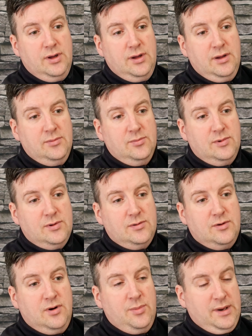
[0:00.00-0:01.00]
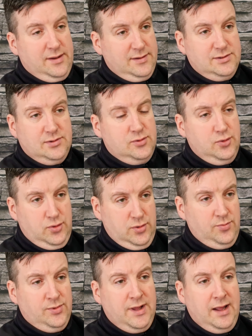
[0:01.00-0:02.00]
I've got a big
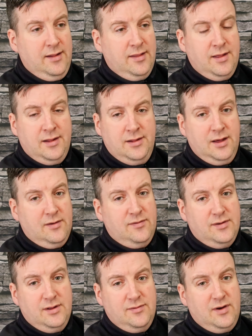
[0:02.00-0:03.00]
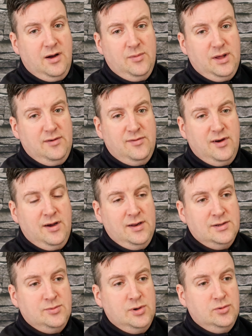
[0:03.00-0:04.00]
2-room tent thing there for the family to fit in
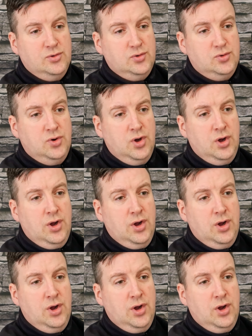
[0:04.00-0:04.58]
as well, so